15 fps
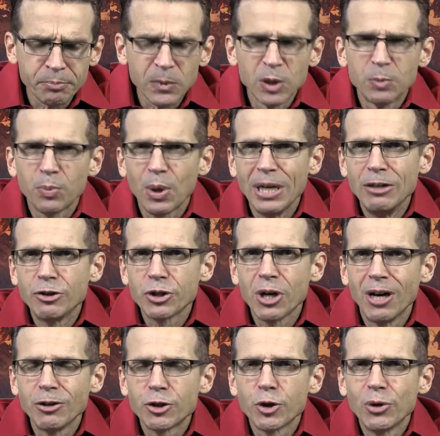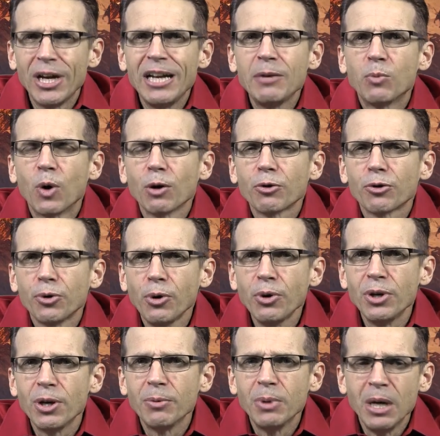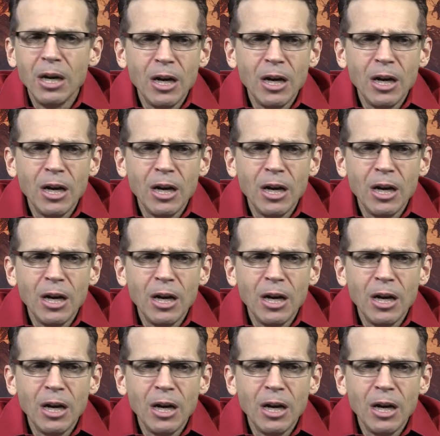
Praise God. So let Him work through you